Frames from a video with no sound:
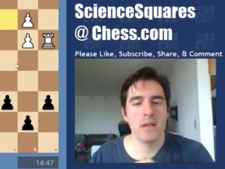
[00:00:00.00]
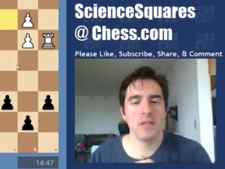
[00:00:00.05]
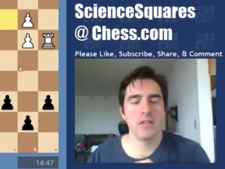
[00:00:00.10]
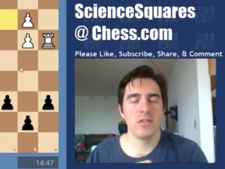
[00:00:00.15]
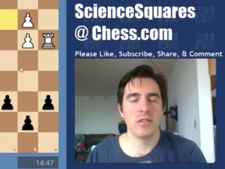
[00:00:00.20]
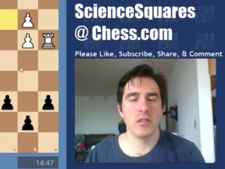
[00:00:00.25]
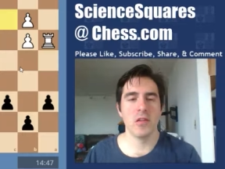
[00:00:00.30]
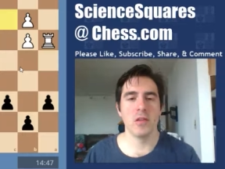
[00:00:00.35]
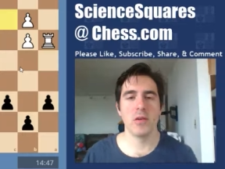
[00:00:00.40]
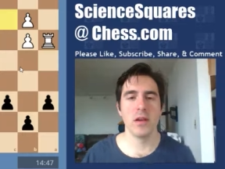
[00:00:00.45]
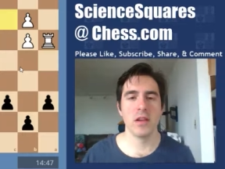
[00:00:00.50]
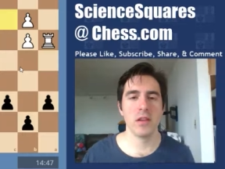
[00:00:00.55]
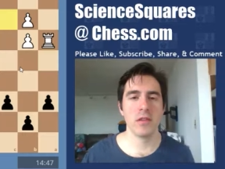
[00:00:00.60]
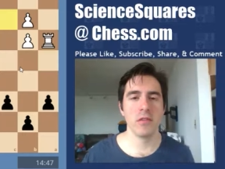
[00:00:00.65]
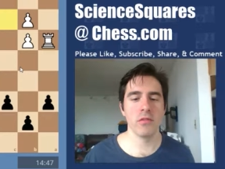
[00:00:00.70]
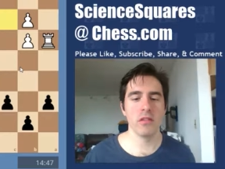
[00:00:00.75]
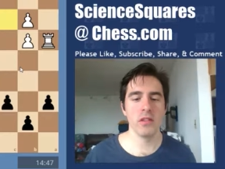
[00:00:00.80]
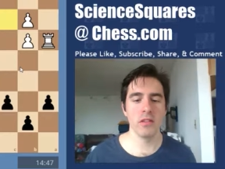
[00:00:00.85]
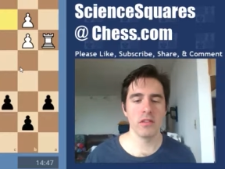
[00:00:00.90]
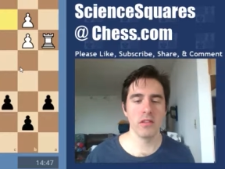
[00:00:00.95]
So I
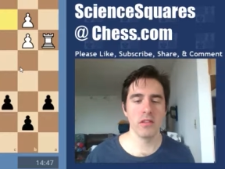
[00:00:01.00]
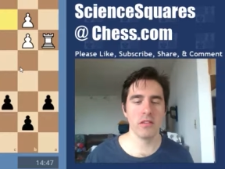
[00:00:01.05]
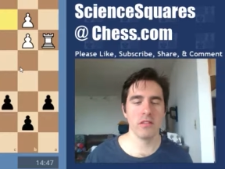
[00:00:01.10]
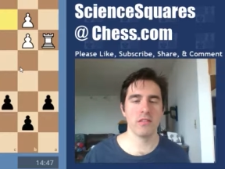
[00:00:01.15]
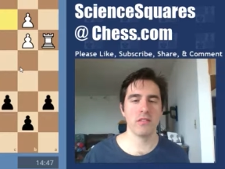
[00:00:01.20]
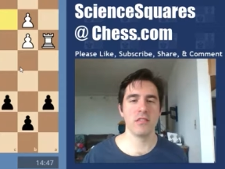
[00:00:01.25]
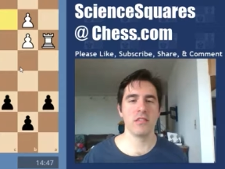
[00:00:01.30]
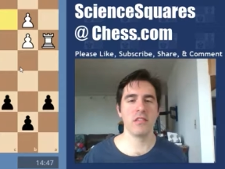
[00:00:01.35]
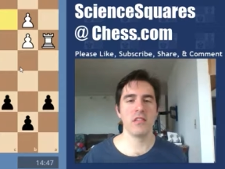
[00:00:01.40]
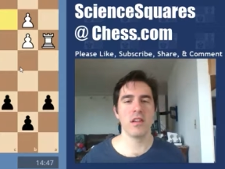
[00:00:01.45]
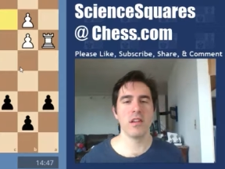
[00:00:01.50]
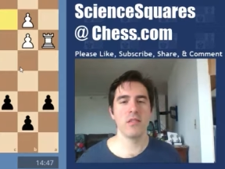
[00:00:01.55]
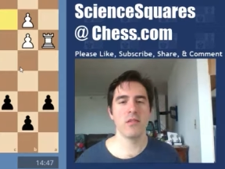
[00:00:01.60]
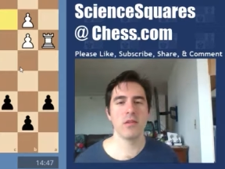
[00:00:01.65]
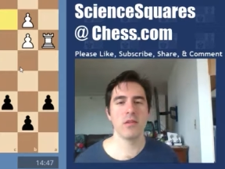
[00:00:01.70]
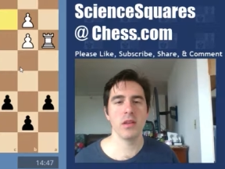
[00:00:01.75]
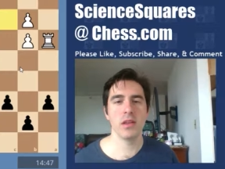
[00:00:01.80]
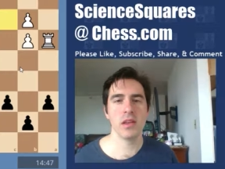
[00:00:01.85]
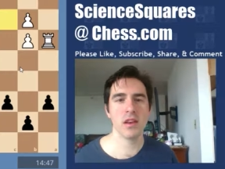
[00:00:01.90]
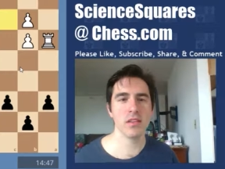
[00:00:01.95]
don't think there's
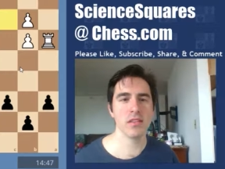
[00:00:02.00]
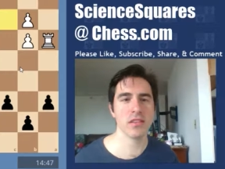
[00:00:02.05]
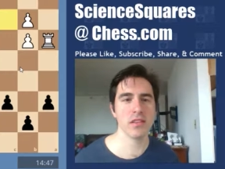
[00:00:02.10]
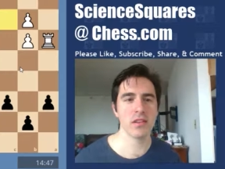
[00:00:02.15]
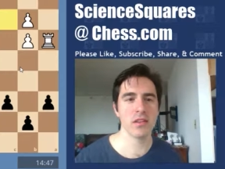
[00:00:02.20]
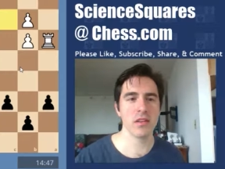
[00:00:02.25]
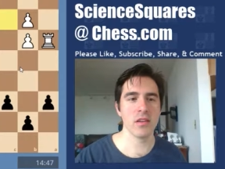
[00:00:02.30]
really